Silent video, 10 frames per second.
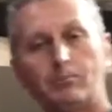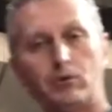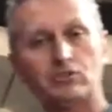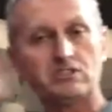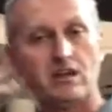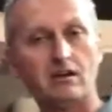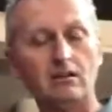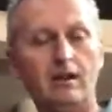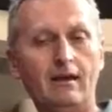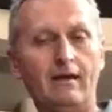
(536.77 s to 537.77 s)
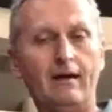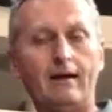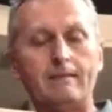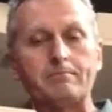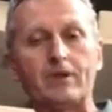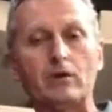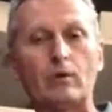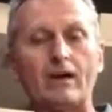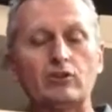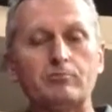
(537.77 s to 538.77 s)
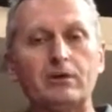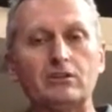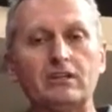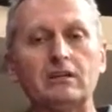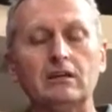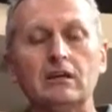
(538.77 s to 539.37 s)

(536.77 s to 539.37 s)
personnel around the building.